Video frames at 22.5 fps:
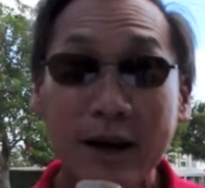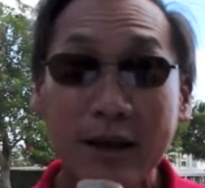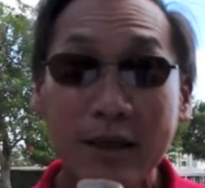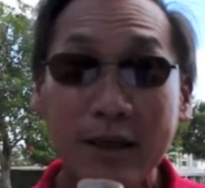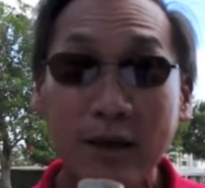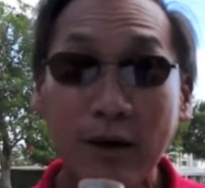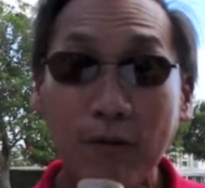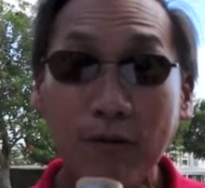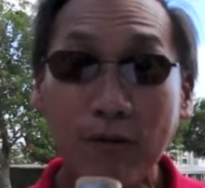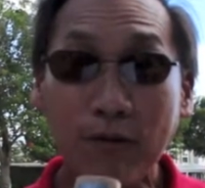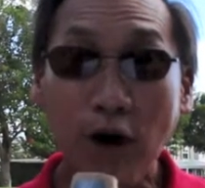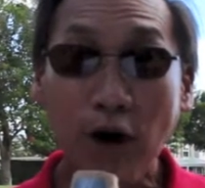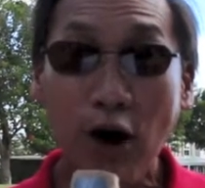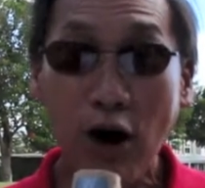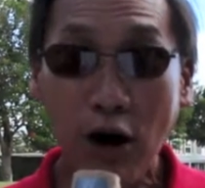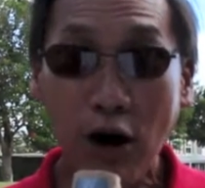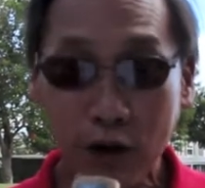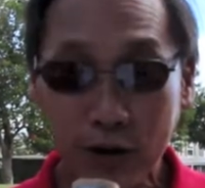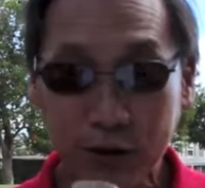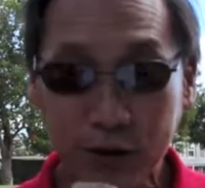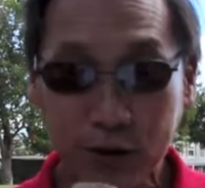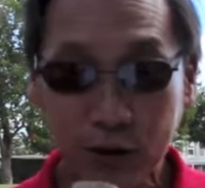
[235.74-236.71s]
the
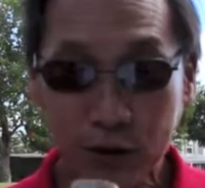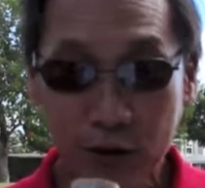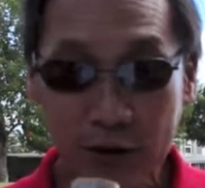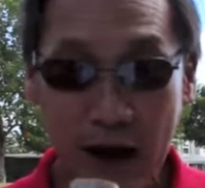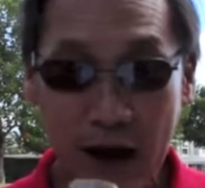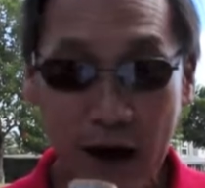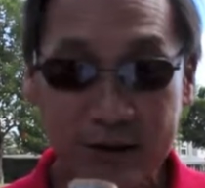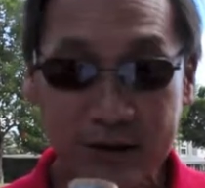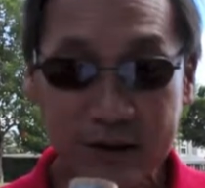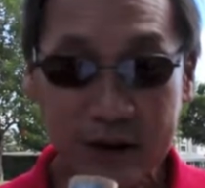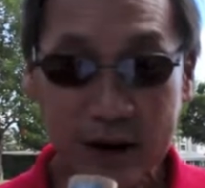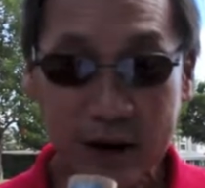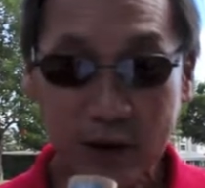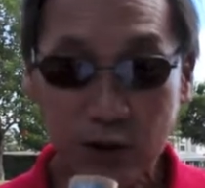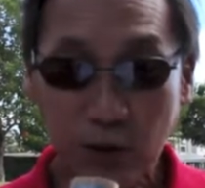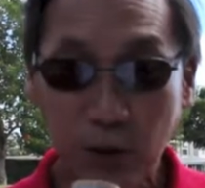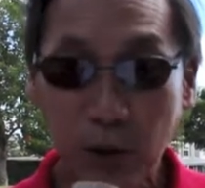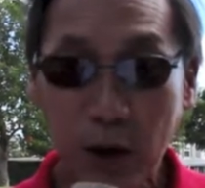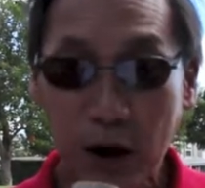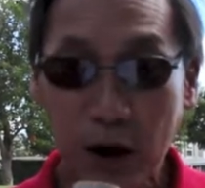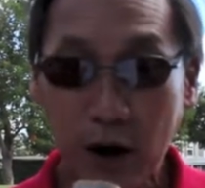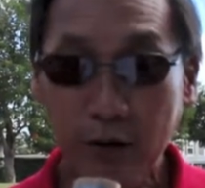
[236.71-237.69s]
fall
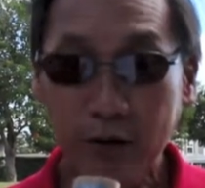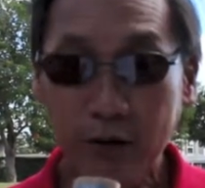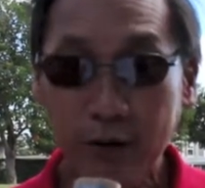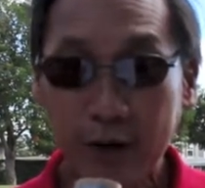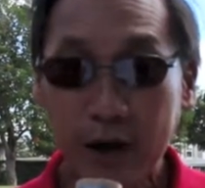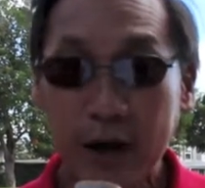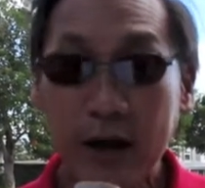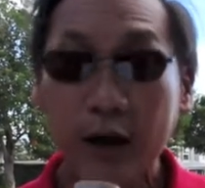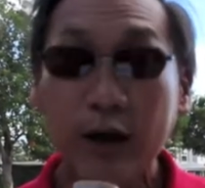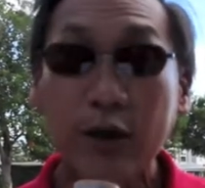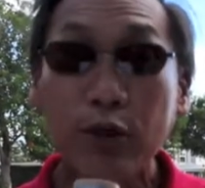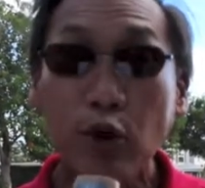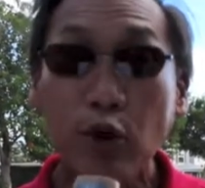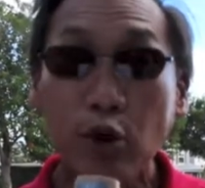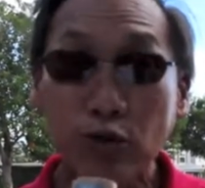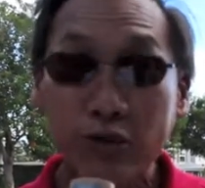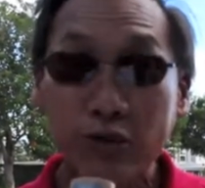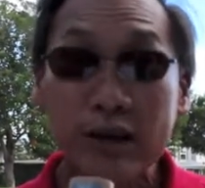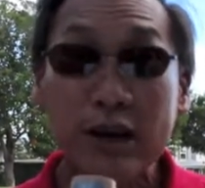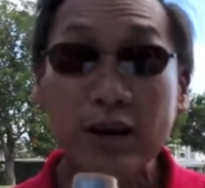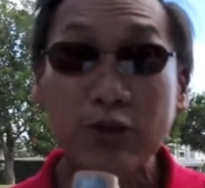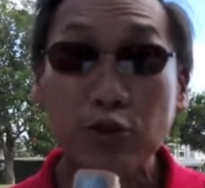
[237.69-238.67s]
2012
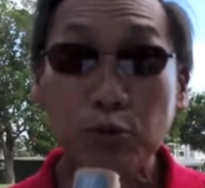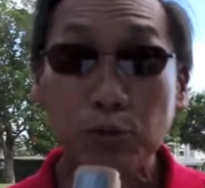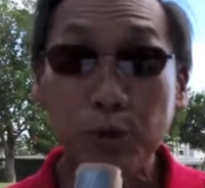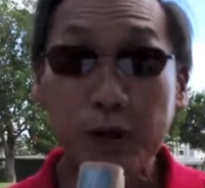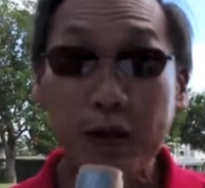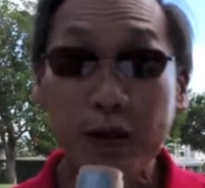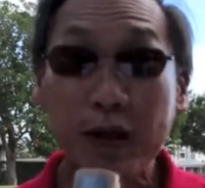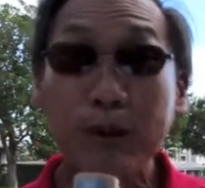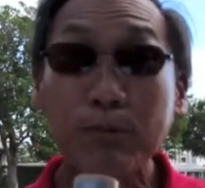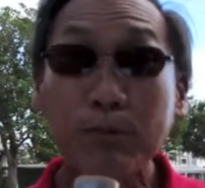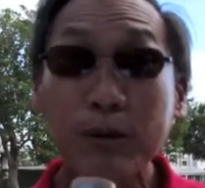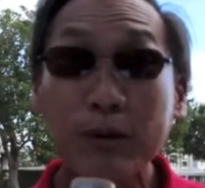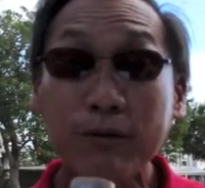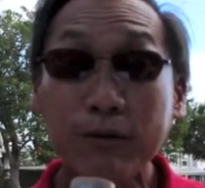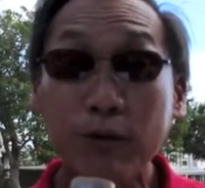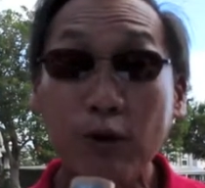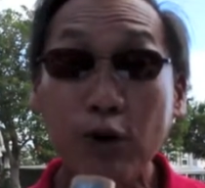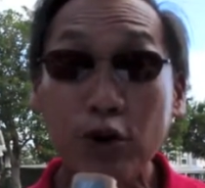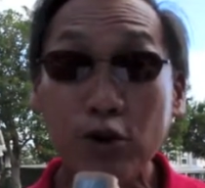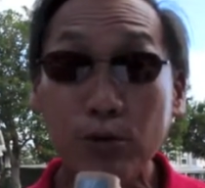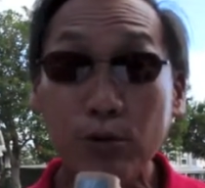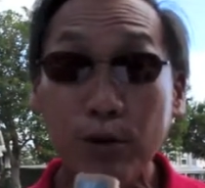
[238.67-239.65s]
those need to be in
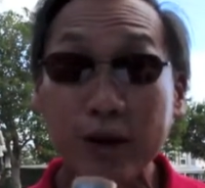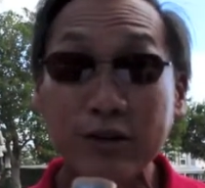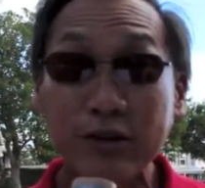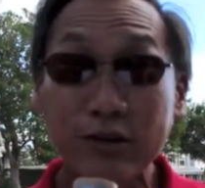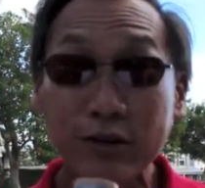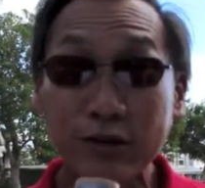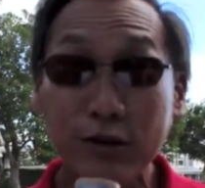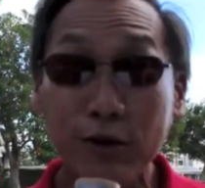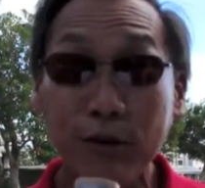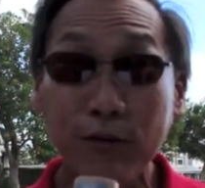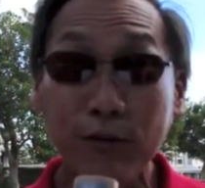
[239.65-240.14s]
before you register